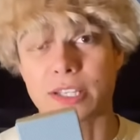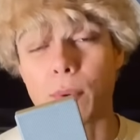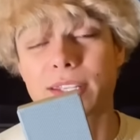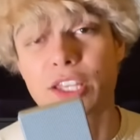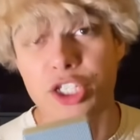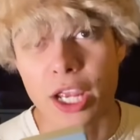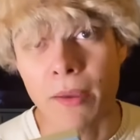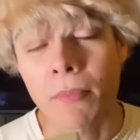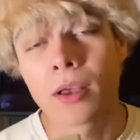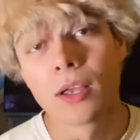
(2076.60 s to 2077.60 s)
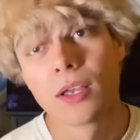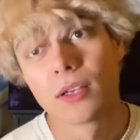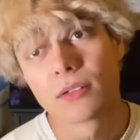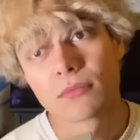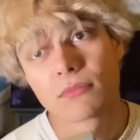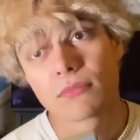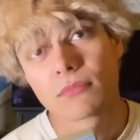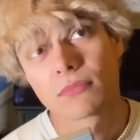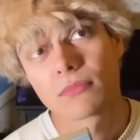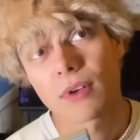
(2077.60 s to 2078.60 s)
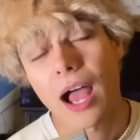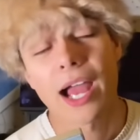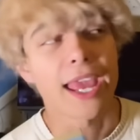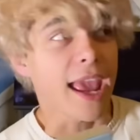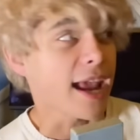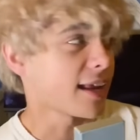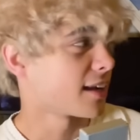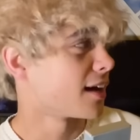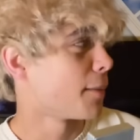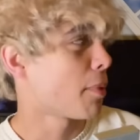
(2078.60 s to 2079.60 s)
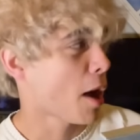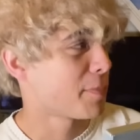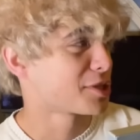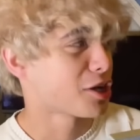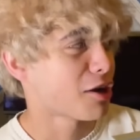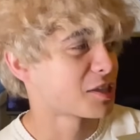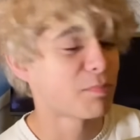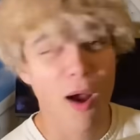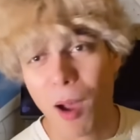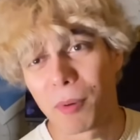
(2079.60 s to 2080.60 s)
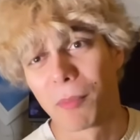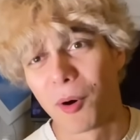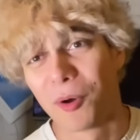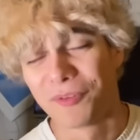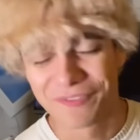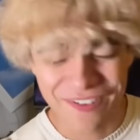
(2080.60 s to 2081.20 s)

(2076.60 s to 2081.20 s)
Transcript: I went to the gym. I ate a Papa John's Poppable.